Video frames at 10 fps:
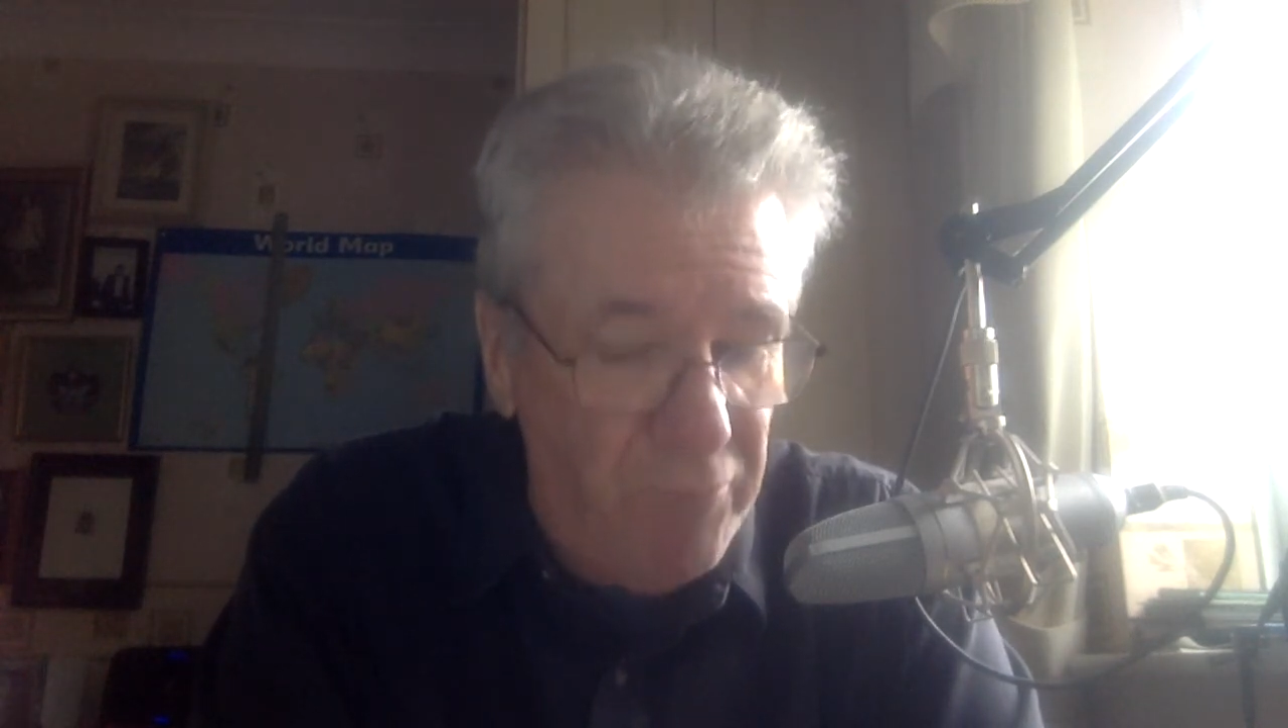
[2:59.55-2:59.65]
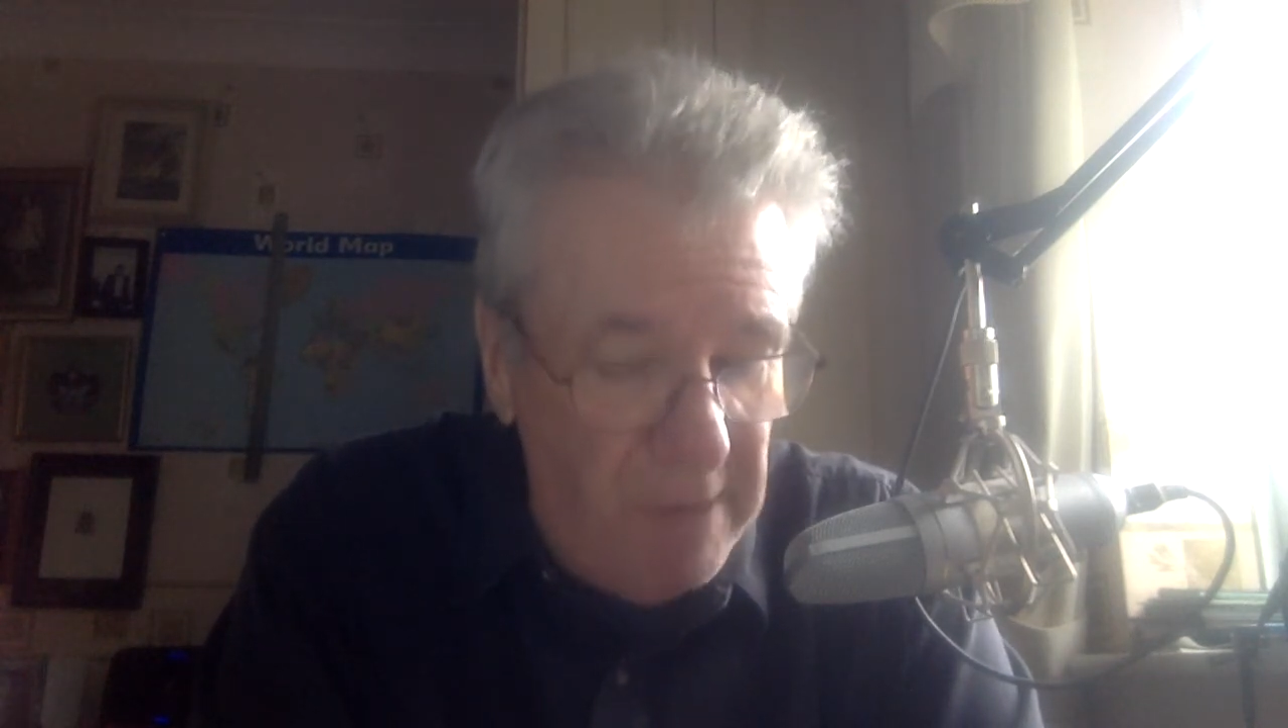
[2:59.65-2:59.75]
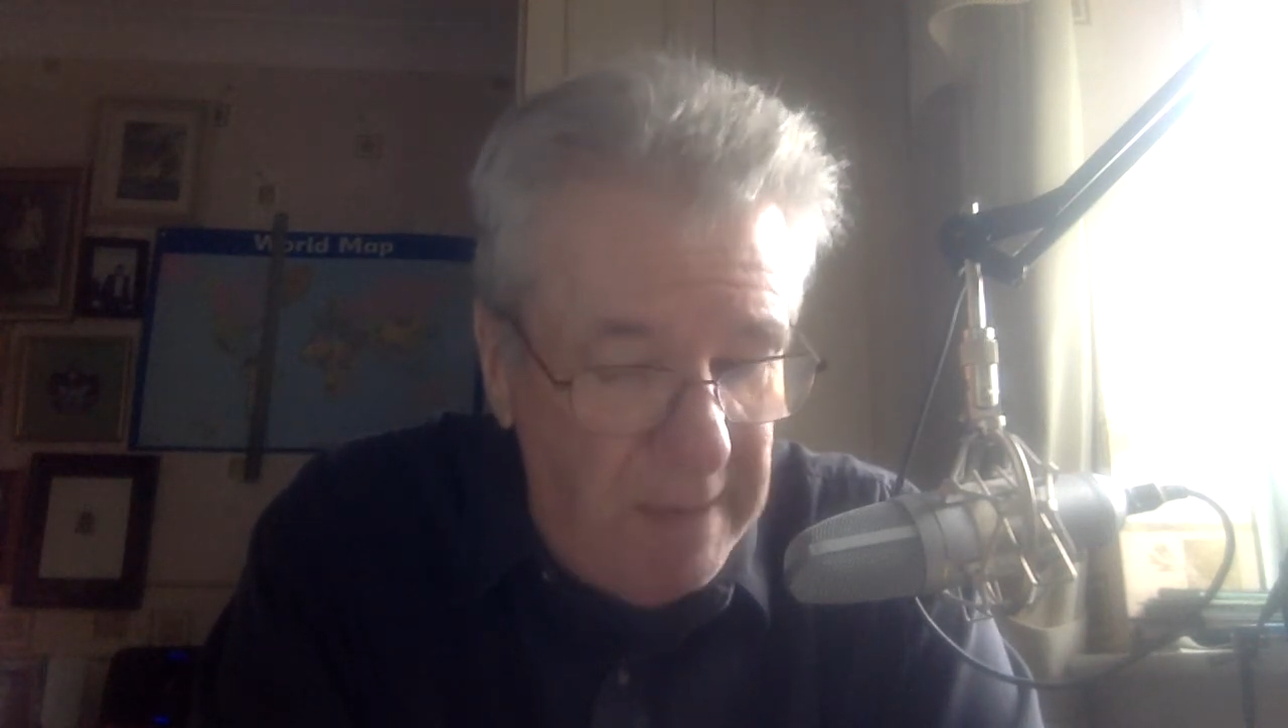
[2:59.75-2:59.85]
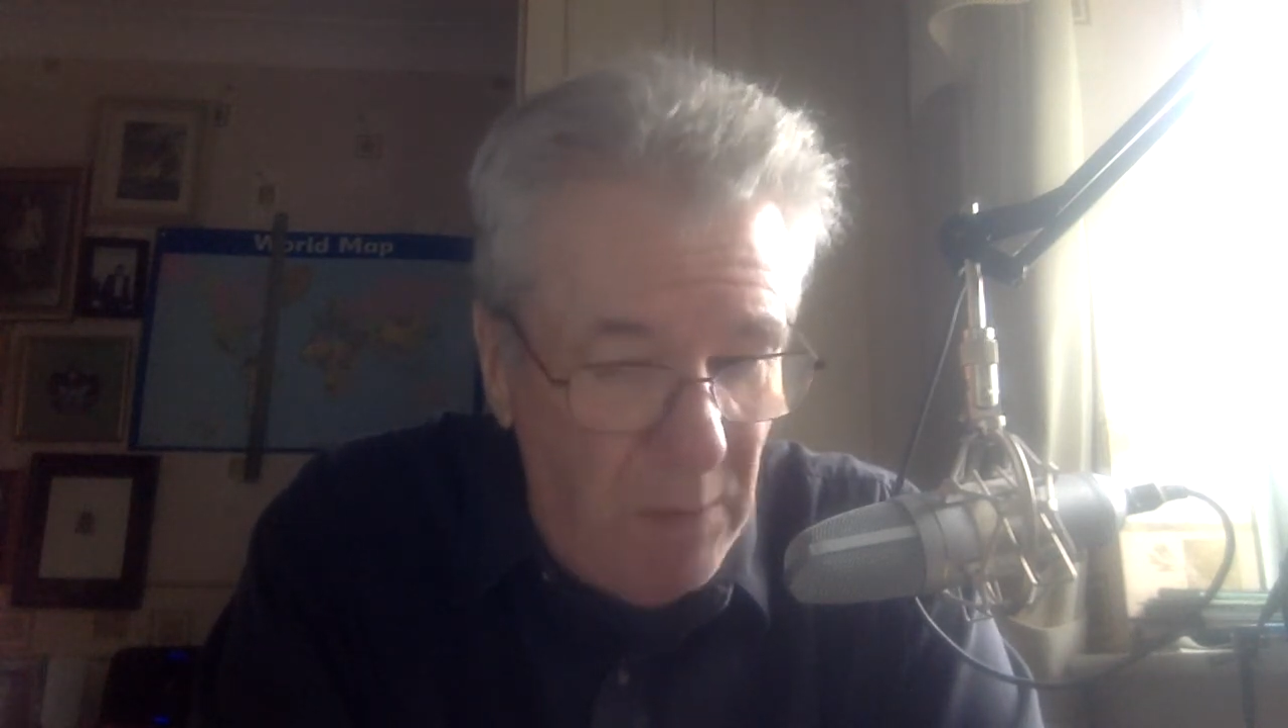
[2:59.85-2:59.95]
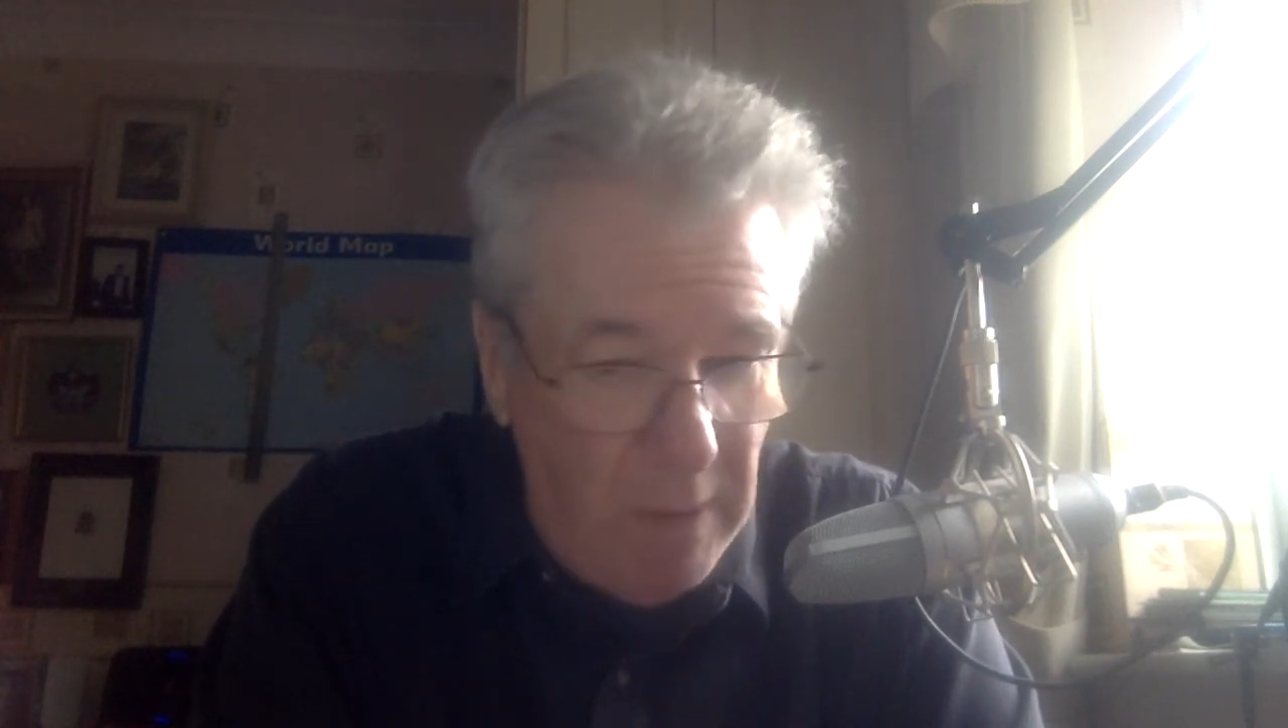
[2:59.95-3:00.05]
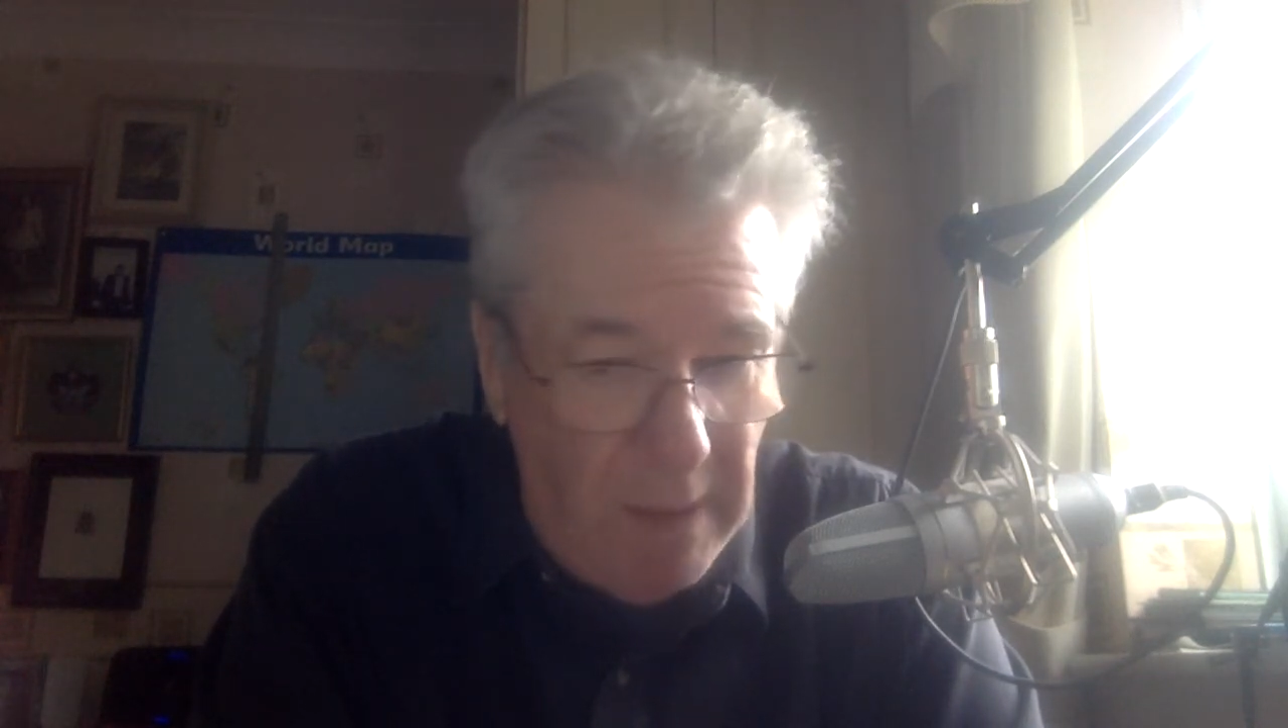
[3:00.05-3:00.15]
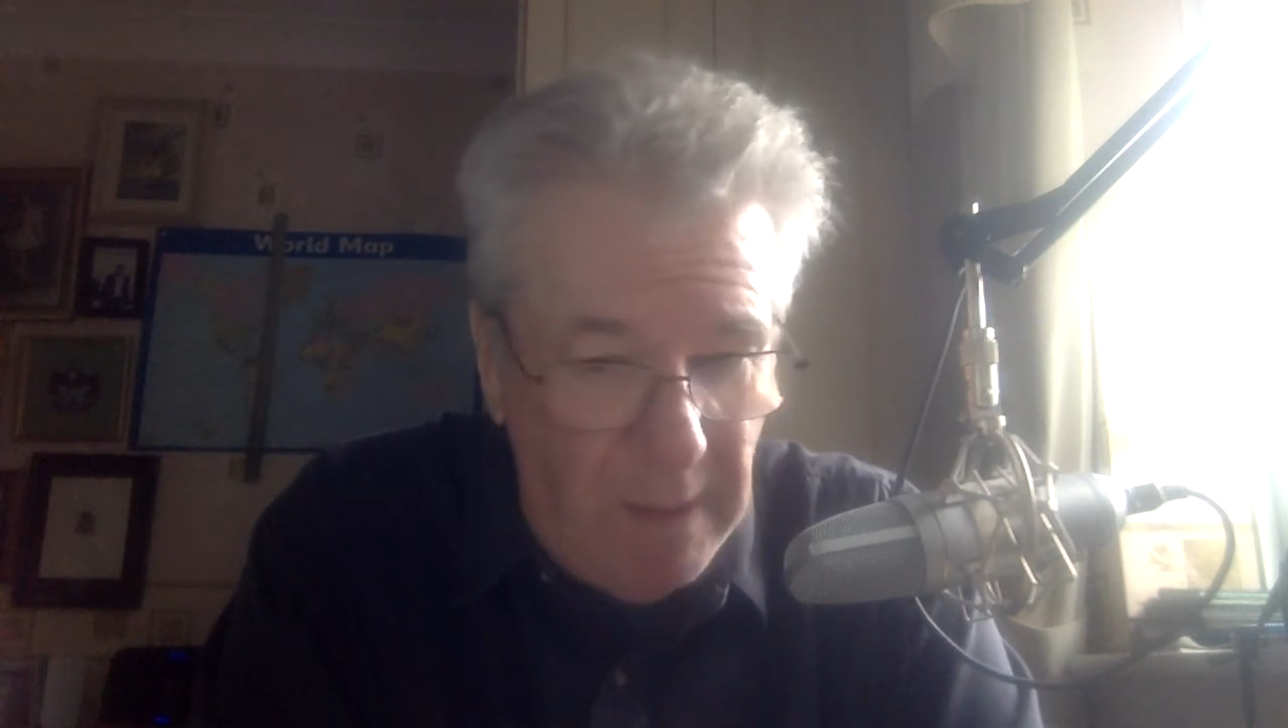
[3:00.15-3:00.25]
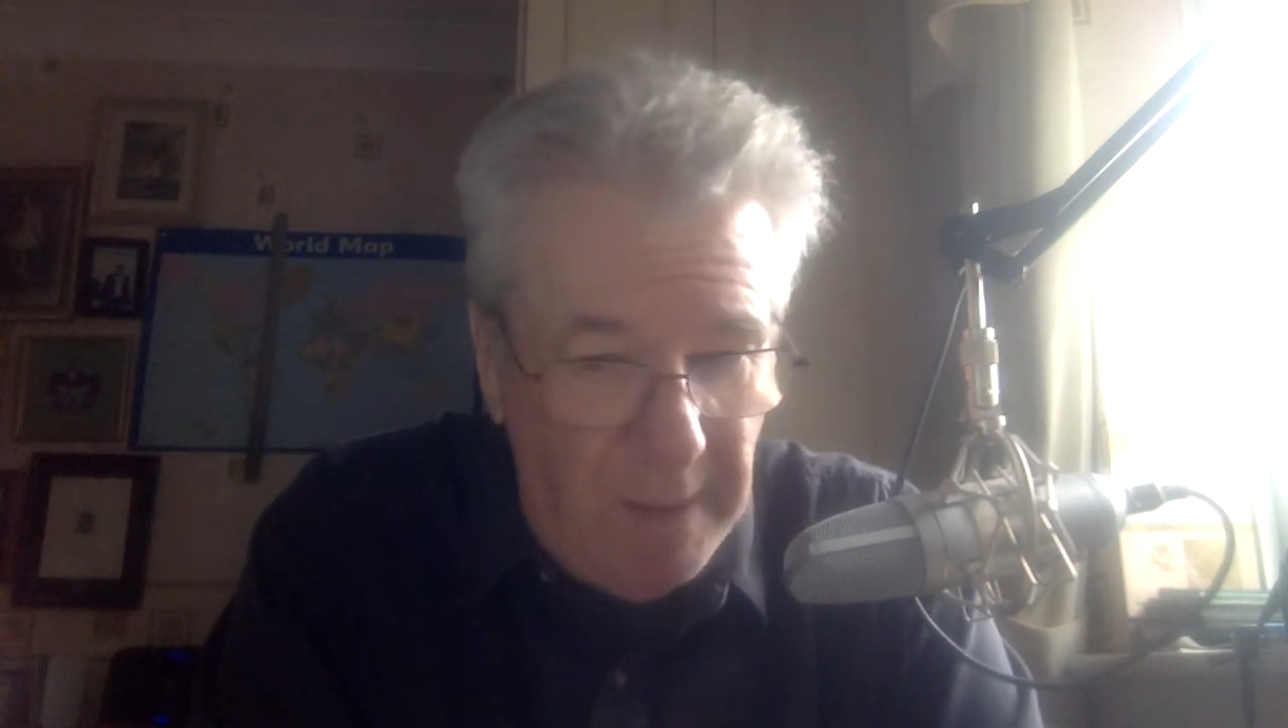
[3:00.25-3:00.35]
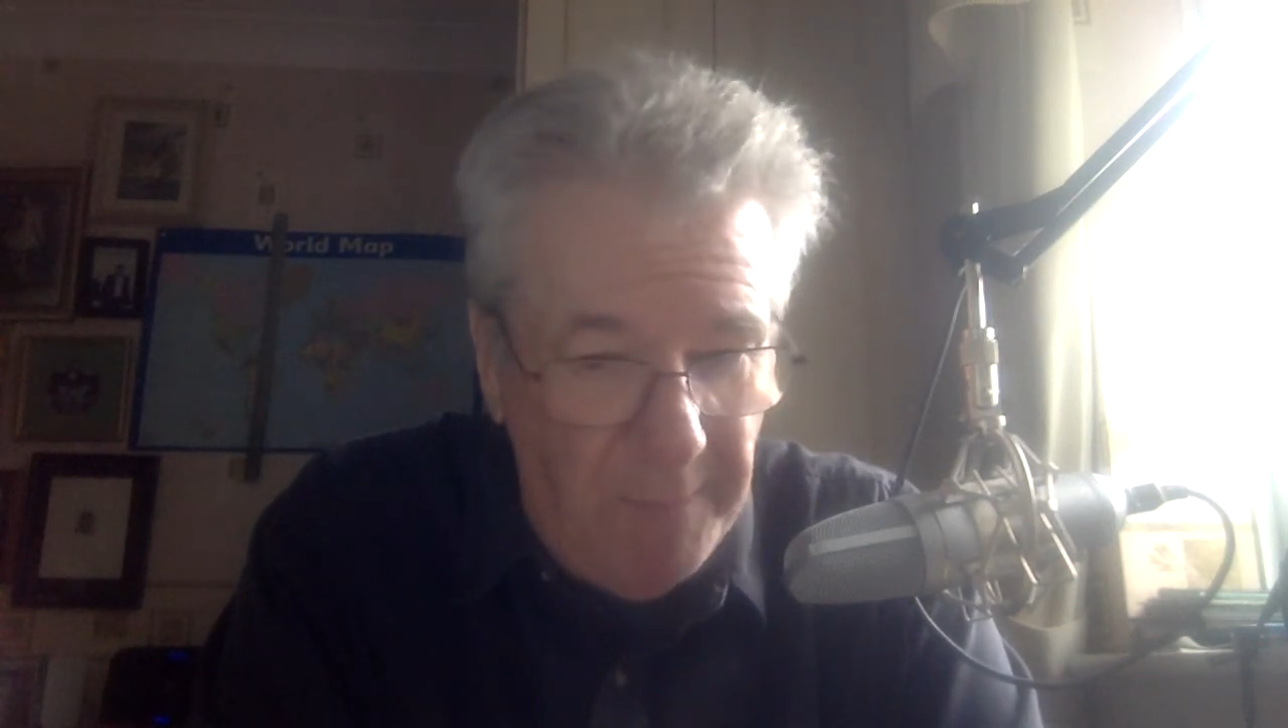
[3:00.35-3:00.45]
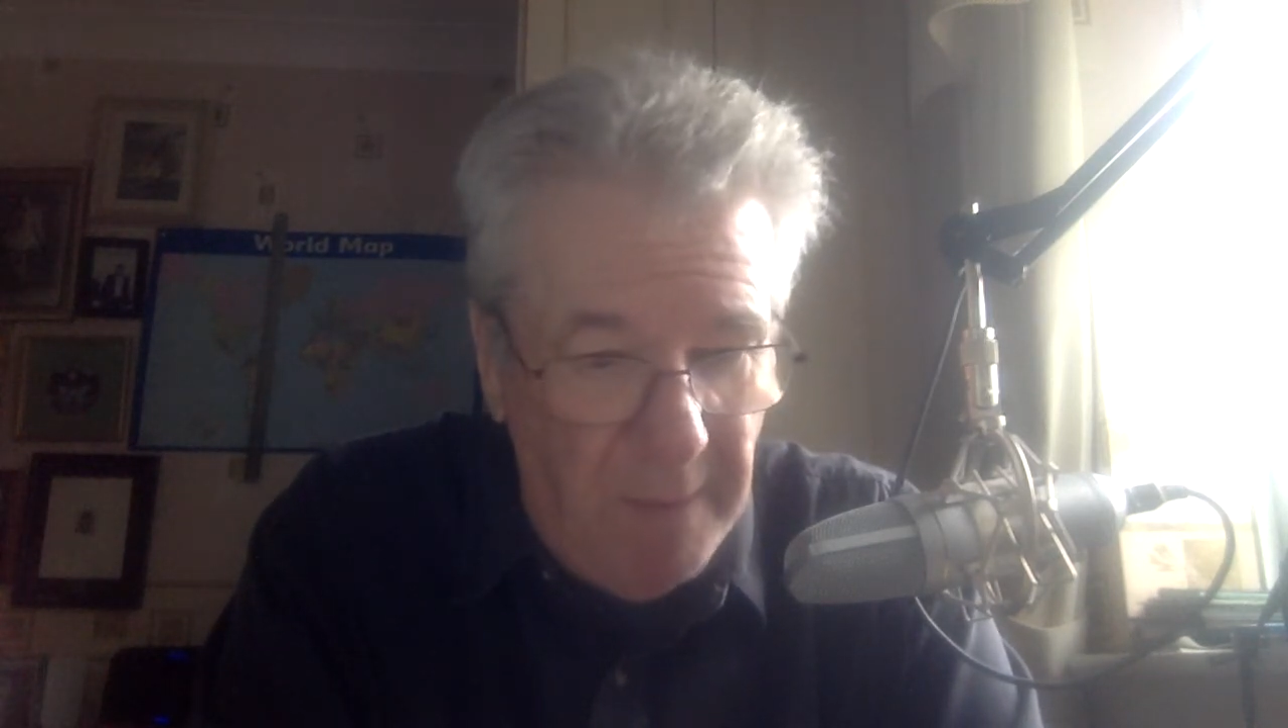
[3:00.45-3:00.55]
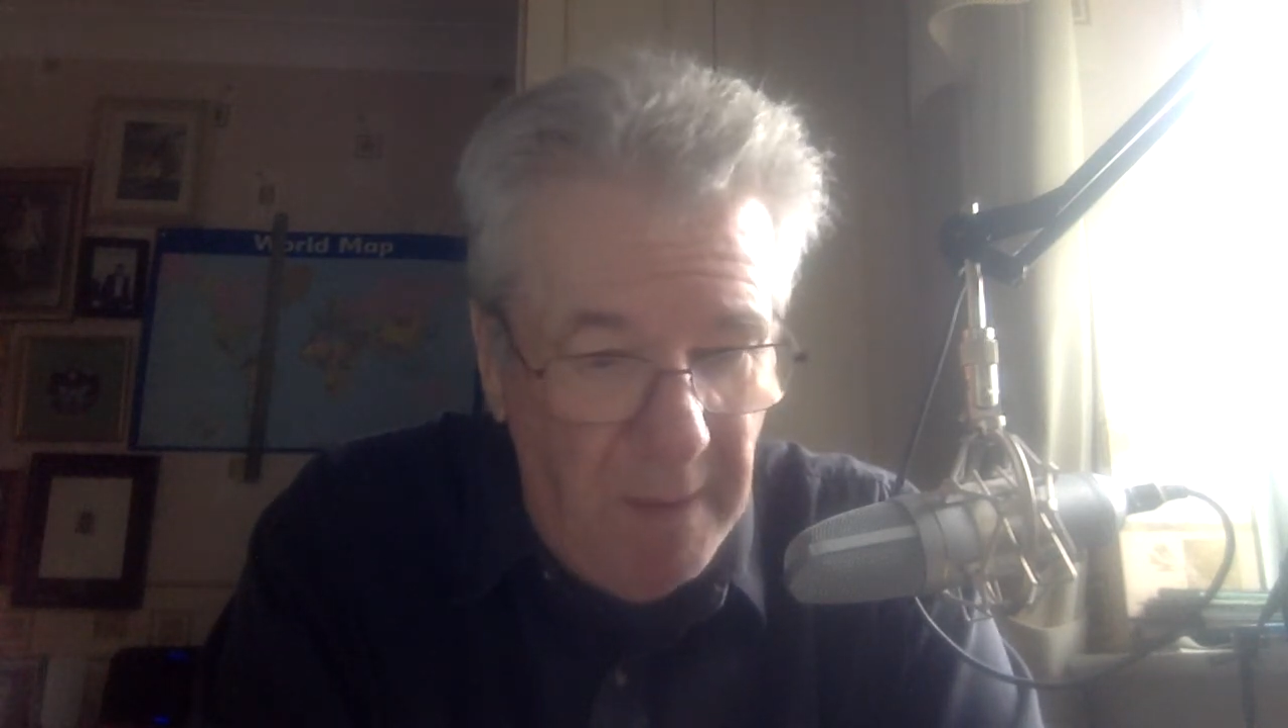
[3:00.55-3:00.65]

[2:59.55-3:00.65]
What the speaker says: pretty quickly.